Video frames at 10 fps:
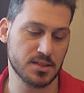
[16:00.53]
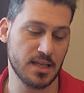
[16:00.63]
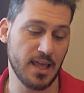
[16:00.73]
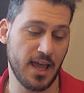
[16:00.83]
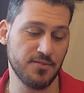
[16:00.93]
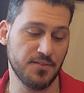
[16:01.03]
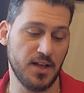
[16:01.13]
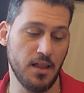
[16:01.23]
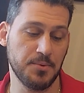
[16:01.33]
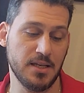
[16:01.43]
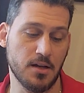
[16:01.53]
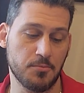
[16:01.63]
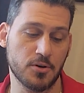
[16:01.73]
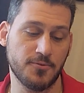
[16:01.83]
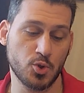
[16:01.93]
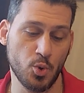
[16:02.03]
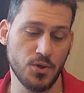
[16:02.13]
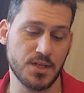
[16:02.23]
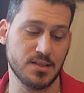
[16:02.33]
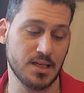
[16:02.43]
and they have developed a number of
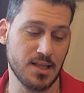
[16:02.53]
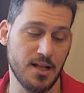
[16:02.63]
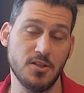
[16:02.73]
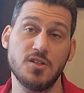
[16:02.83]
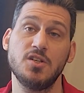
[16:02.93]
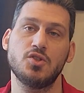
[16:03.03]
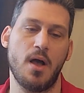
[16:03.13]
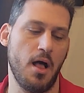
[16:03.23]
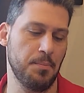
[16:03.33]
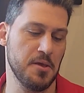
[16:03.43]
tools and technologies to help